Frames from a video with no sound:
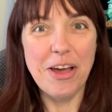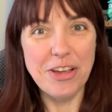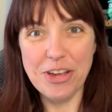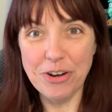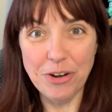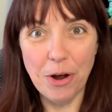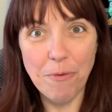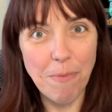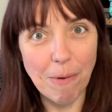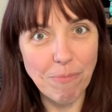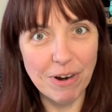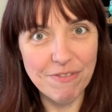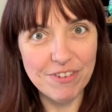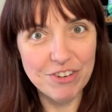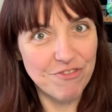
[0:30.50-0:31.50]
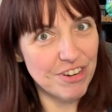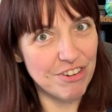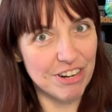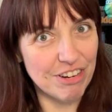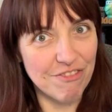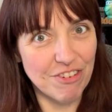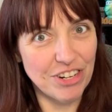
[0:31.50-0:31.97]
You know my boyfriend's
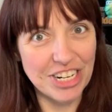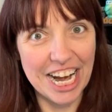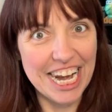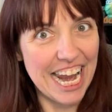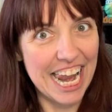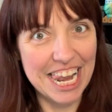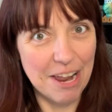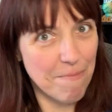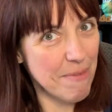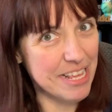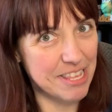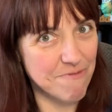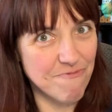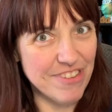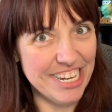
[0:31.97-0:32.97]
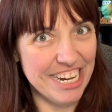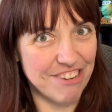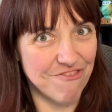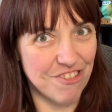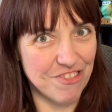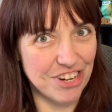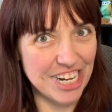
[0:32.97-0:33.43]
Hrithik Roshan. I love me some
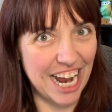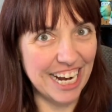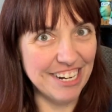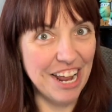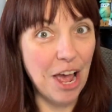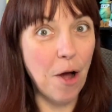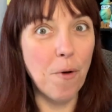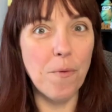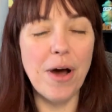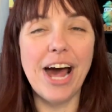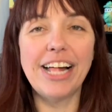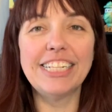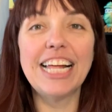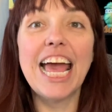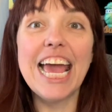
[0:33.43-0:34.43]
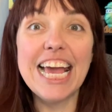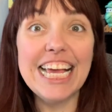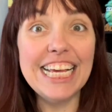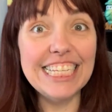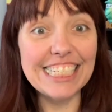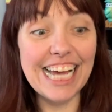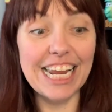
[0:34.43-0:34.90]
Hrithik Roshan. Well,
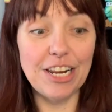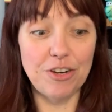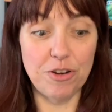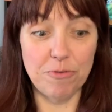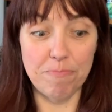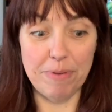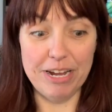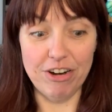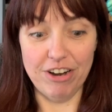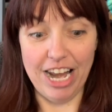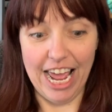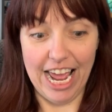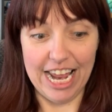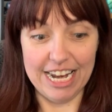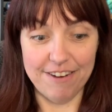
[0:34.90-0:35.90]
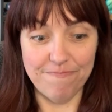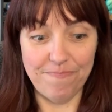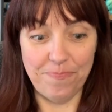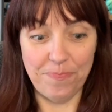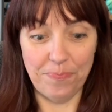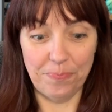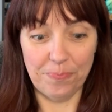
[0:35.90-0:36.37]
he's got a new beard ad.
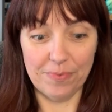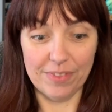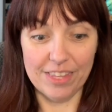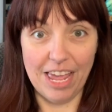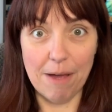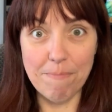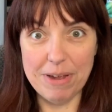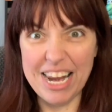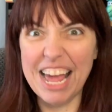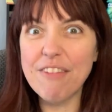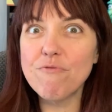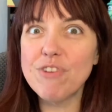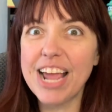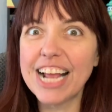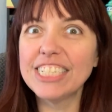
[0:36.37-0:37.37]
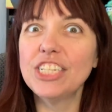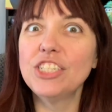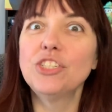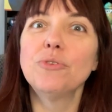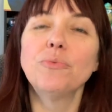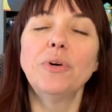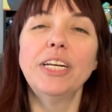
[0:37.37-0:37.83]
I mean, I've reacted
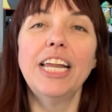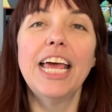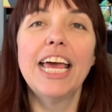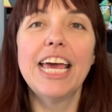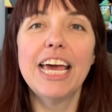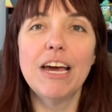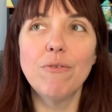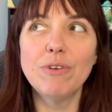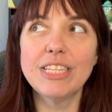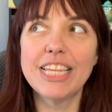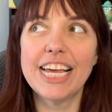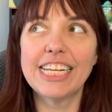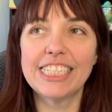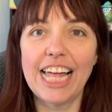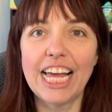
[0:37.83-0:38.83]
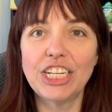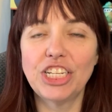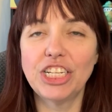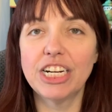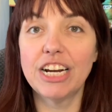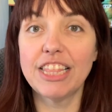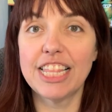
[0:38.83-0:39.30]
to one. It was like
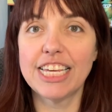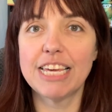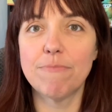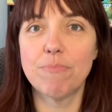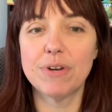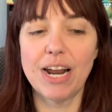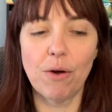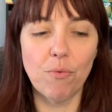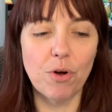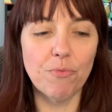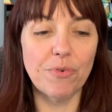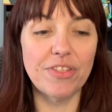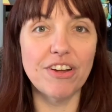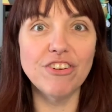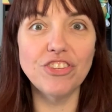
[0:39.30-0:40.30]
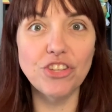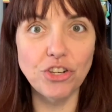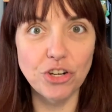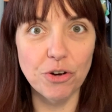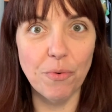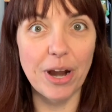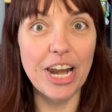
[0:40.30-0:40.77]
last year. I think he put out one. Well, there's a
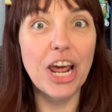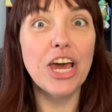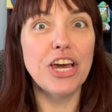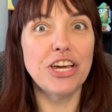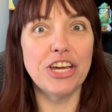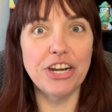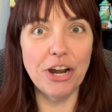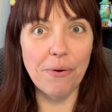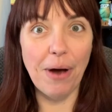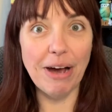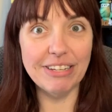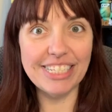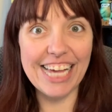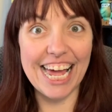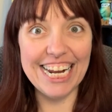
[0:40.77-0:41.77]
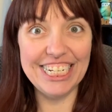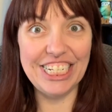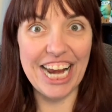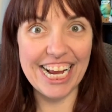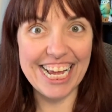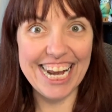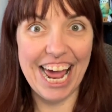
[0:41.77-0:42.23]
new one. You know I was gotta
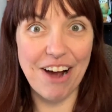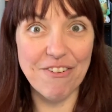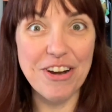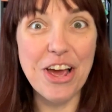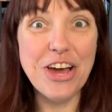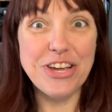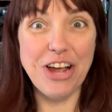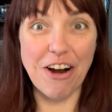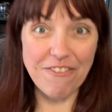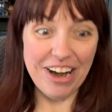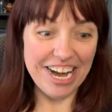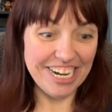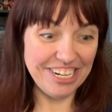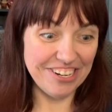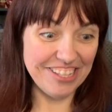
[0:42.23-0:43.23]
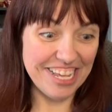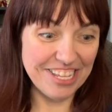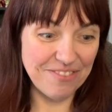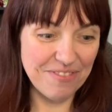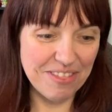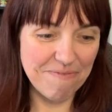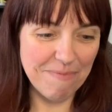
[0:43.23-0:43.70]
check it out. Y'all ready to do
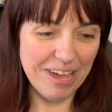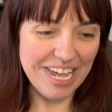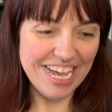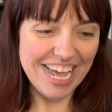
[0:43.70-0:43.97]
this with me?